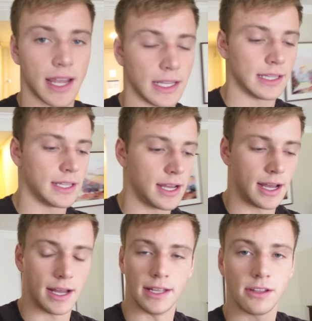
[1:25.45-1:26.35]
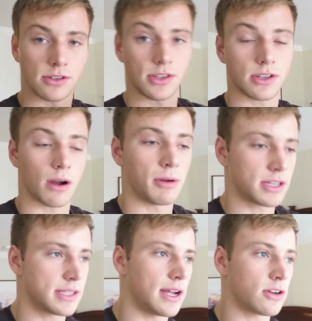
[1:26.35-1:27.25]
and uh, there's a
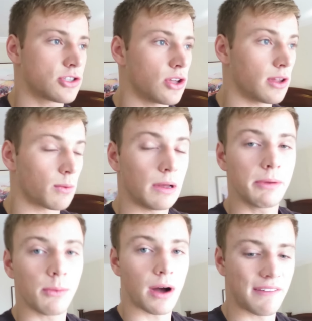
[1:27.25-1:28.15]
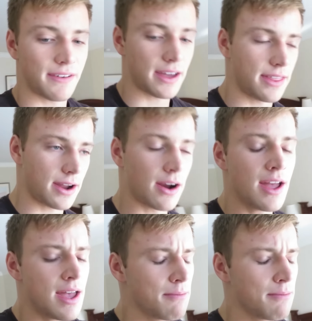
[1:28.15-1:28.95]
Starbucks there, so there will be Wi-Fi there.